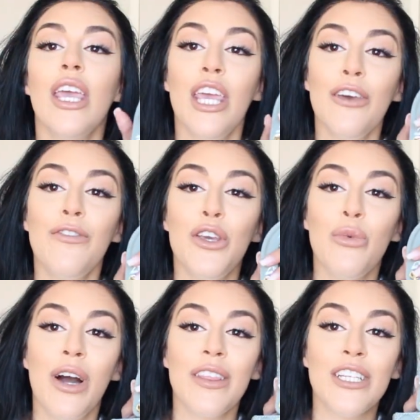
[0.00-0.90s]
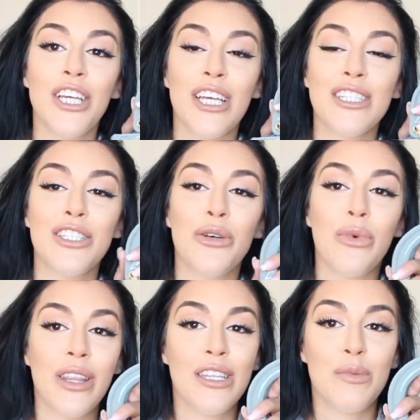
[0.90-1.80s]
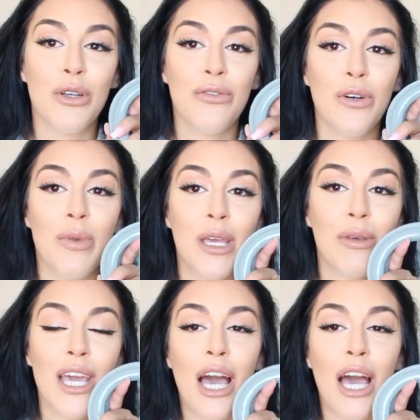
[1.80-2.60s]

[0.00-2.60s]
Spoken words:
If you want the chance to win this beautiful baby,